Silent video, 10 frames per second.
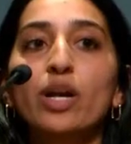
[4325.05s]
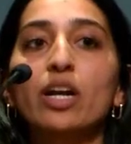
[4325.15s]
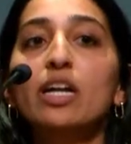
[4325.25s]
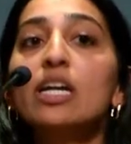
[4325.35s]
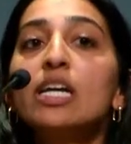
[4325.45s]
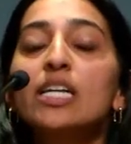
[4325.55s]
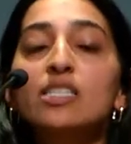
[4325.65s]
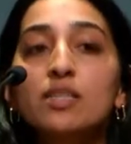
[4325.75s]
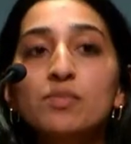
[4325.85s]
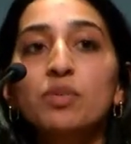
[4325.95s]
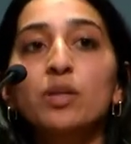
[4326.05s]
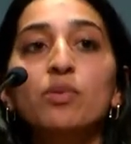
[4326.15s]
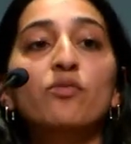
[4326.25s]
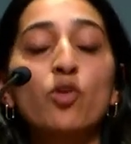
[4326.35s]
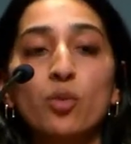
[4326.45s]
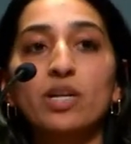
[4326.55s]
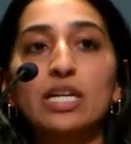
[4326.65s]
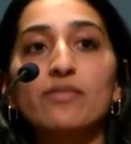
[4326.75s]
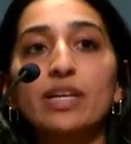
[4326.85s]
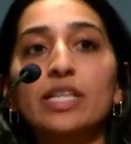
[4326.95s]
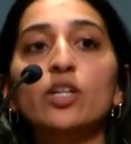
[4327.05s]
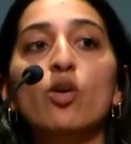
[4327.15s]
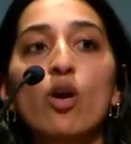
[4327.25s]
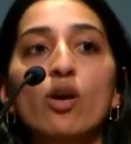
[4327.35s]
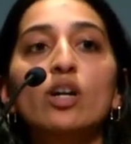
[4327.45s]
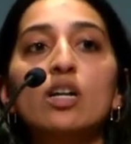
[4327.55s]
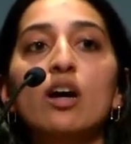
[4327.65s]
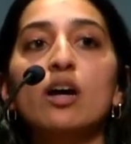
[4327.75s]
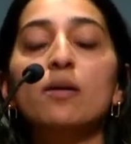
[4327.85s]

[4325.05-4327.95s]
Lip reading: where it seems pretty performative, and there aren't